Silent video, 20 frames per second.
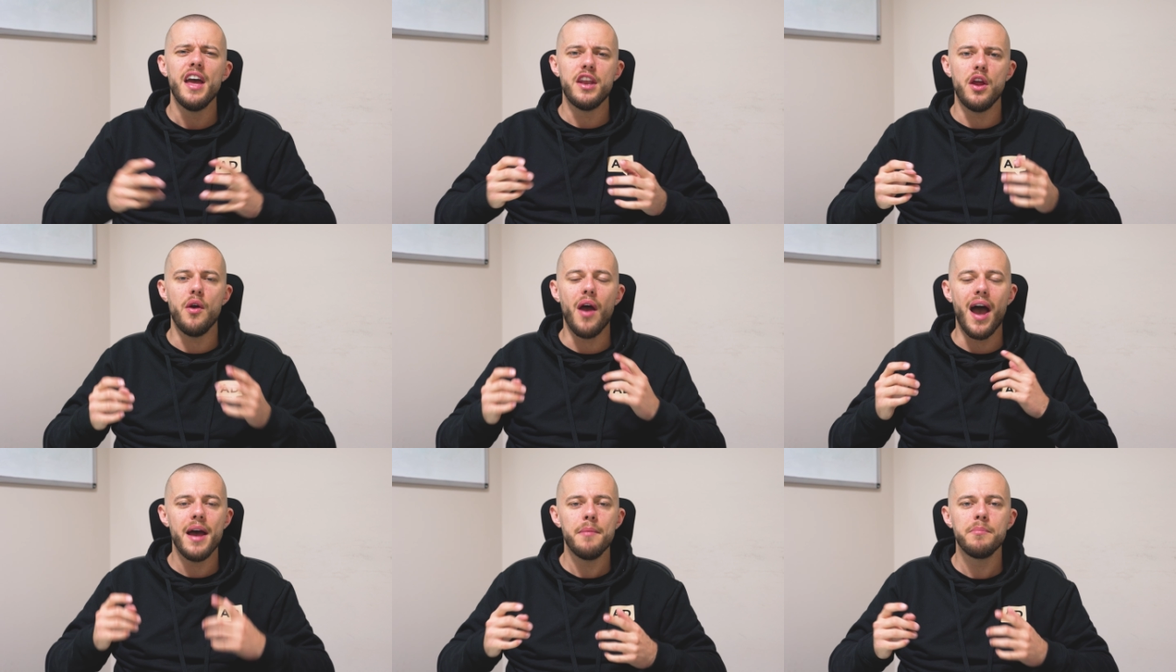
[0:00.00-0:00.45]

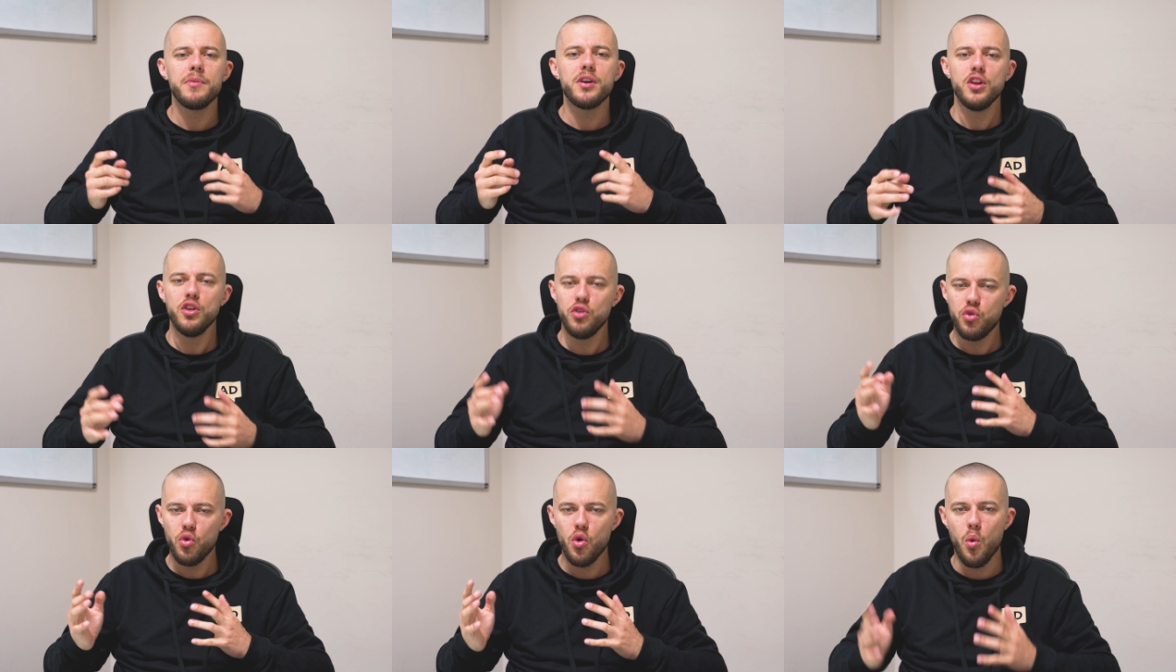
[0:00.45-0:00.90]
Now, I'm
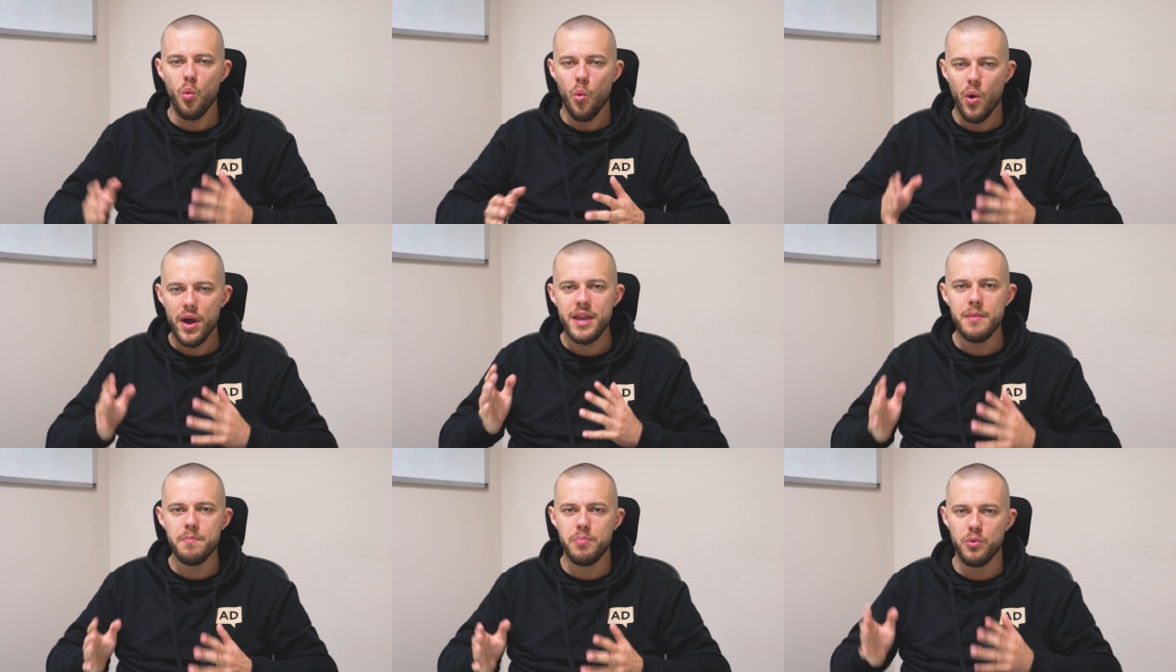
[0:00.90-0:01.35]
going to do a
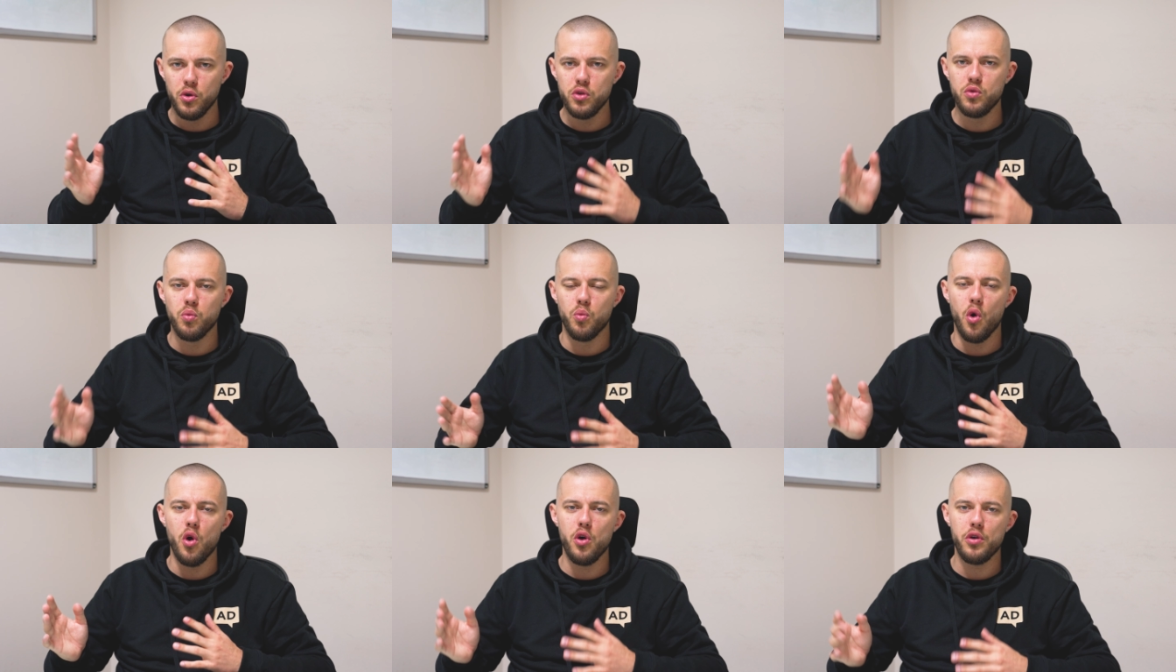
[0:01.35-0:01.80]

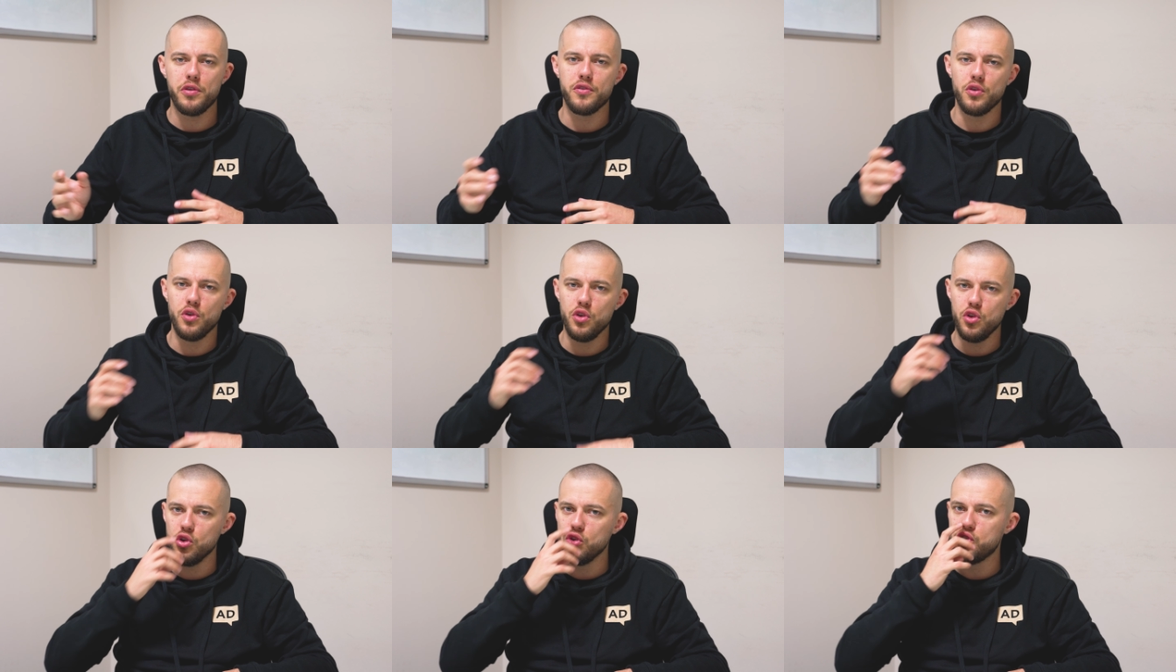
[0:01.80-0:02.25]
whiteboard
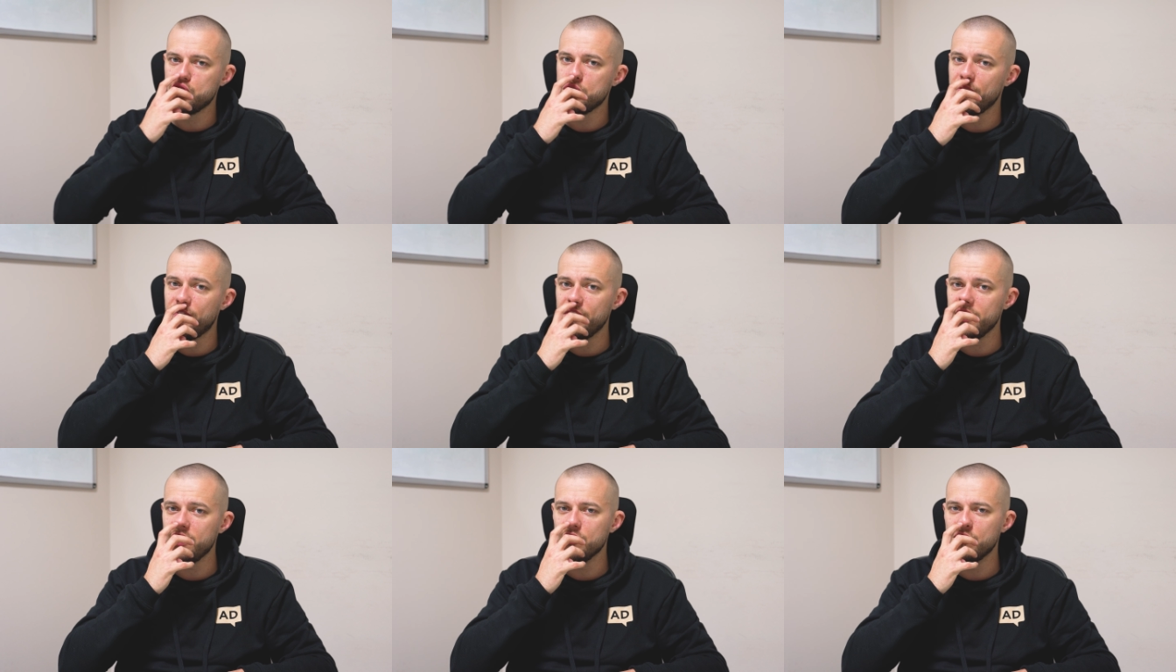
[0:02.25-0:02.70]
walkthrough
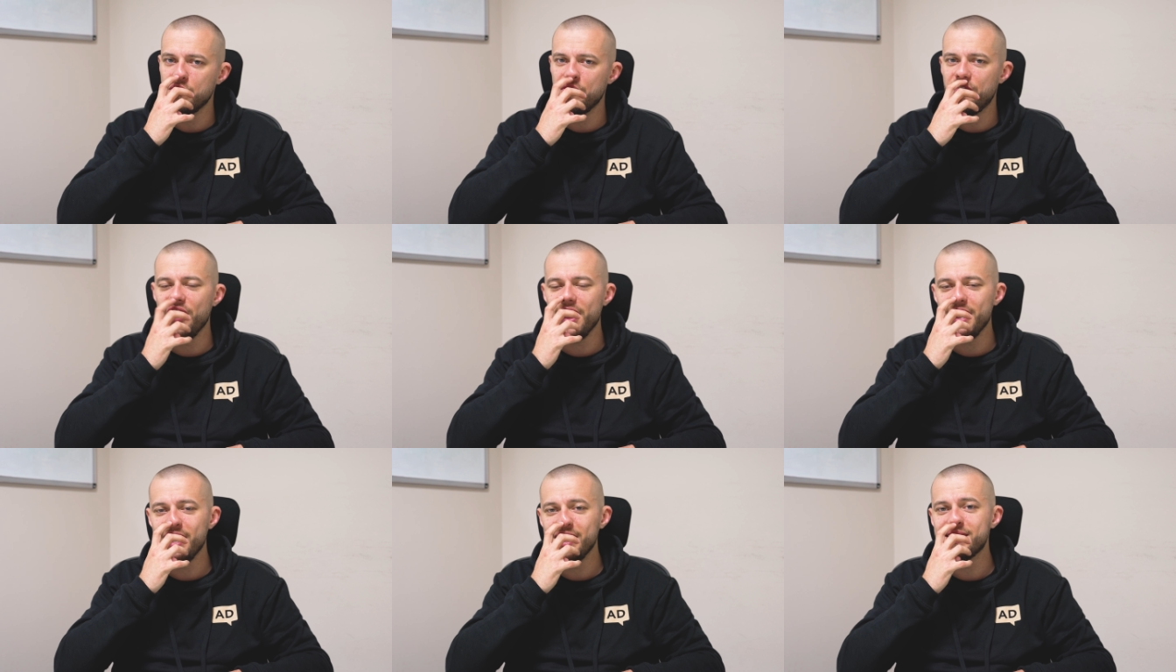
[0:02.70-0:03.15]
YouTube video
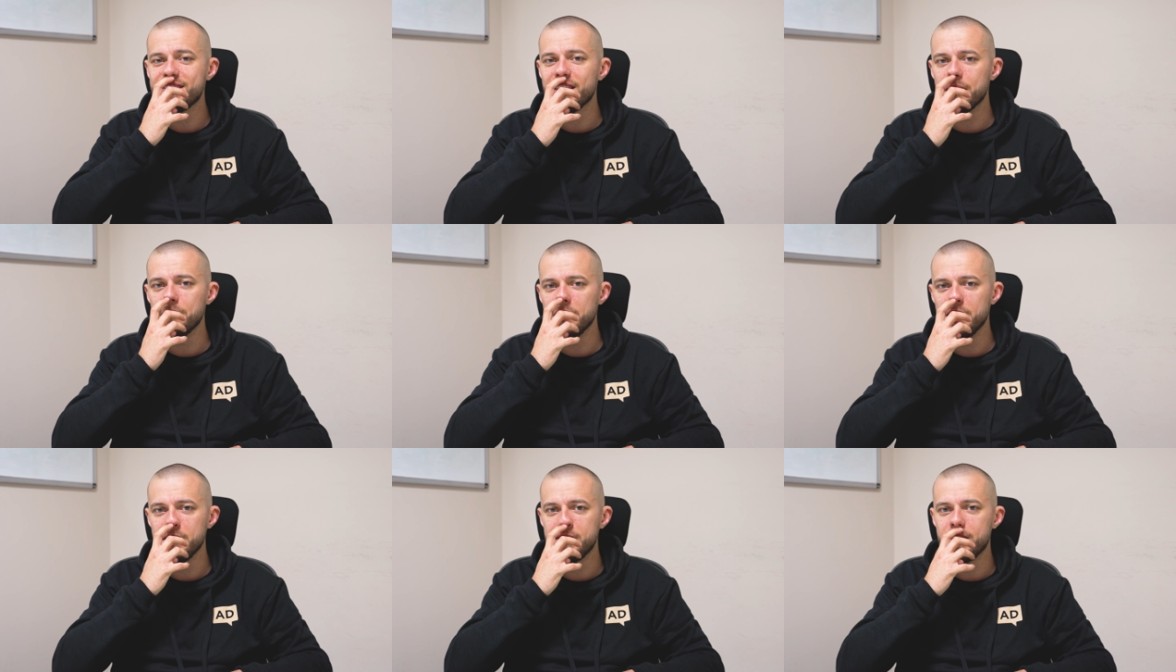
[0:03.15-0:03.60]
very
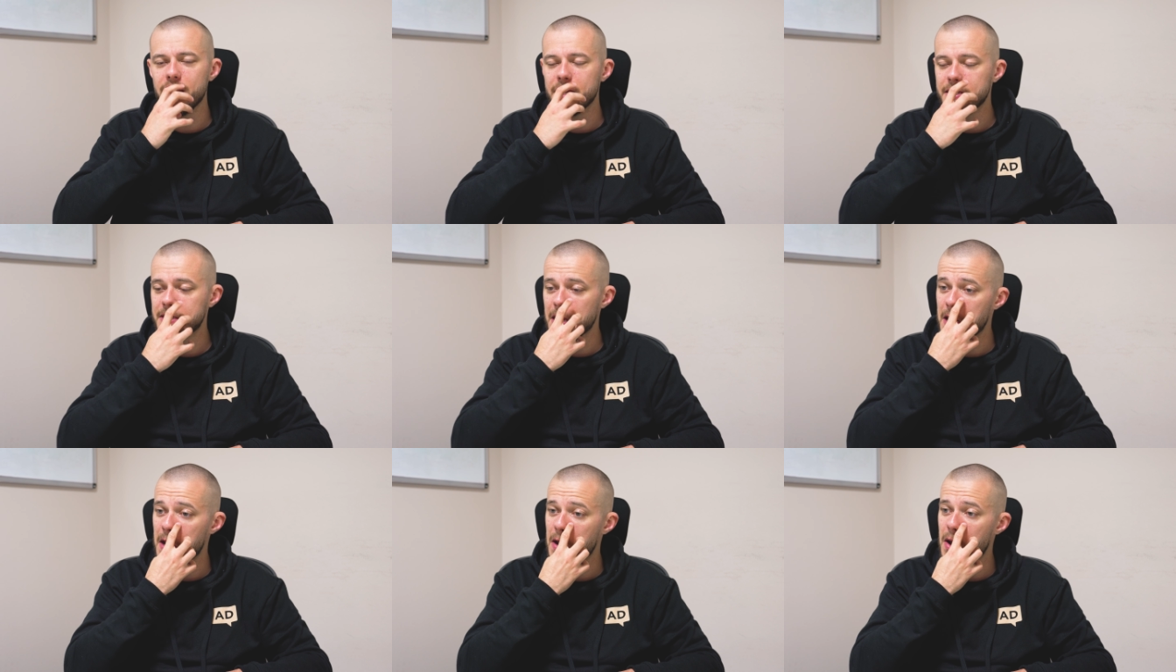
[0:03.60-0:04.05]
similar to
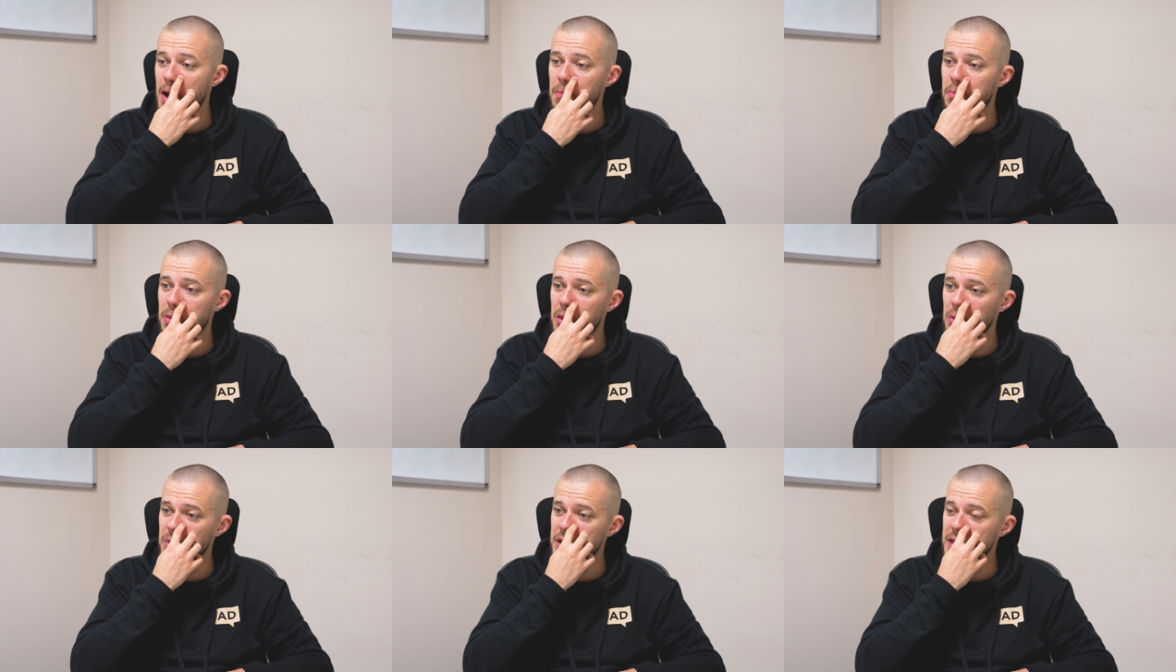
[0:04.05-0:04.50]
this in a
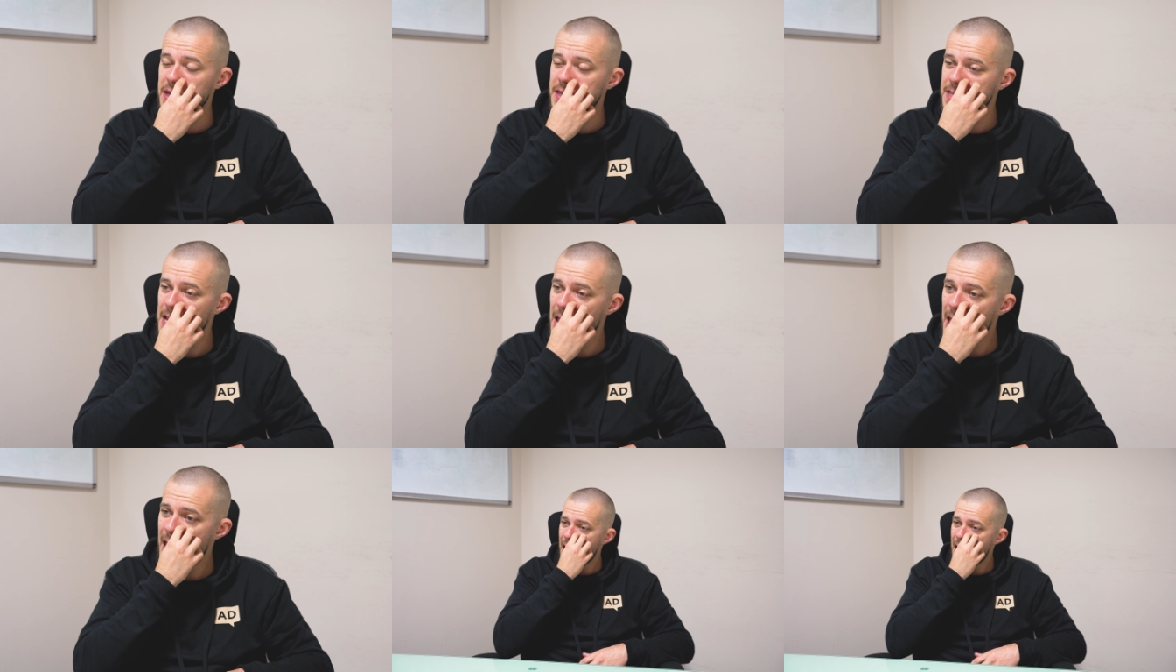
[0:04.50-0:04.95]
couple of weeks